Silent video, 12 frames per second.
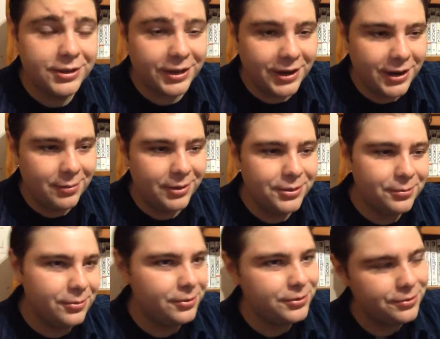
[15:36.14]
thinking about the
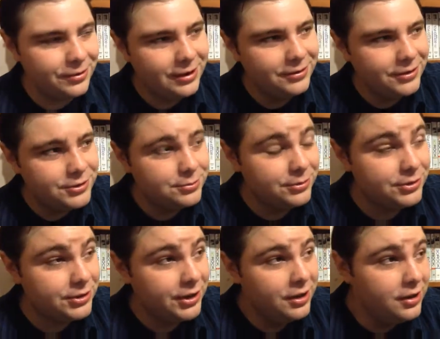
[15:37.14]
world around us,
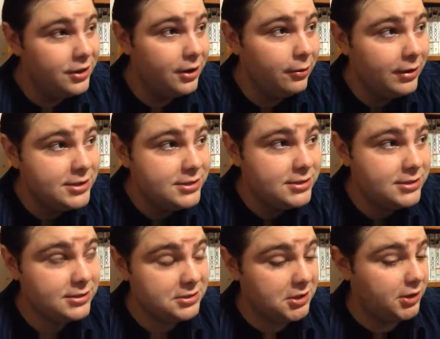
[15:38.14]
which you know
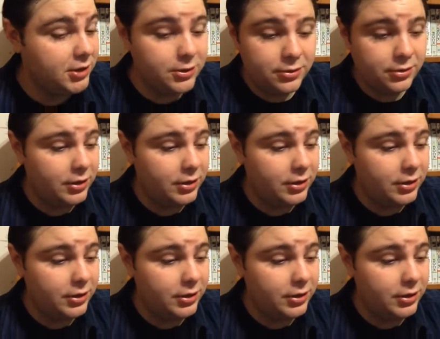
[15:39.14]
as uh,